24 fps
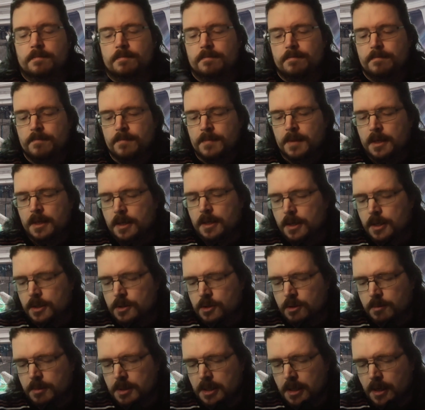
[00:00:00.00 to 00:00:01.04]
So
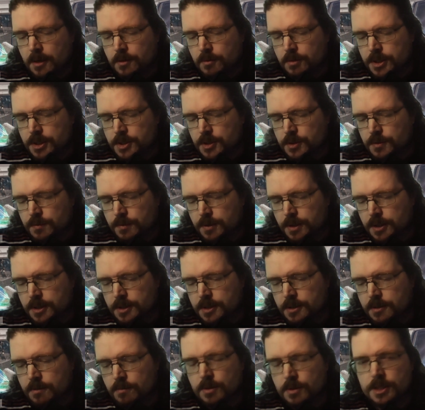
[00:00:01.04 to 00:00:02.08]
there can be a lot of reasons for
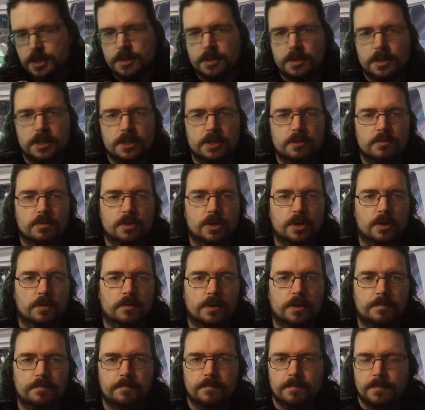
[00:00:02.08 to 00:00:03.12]
this reason you need to
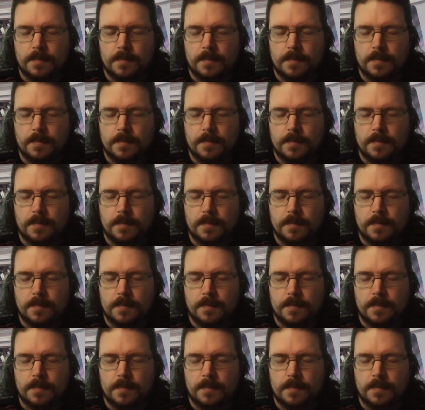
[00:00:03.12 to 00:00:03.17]
recover.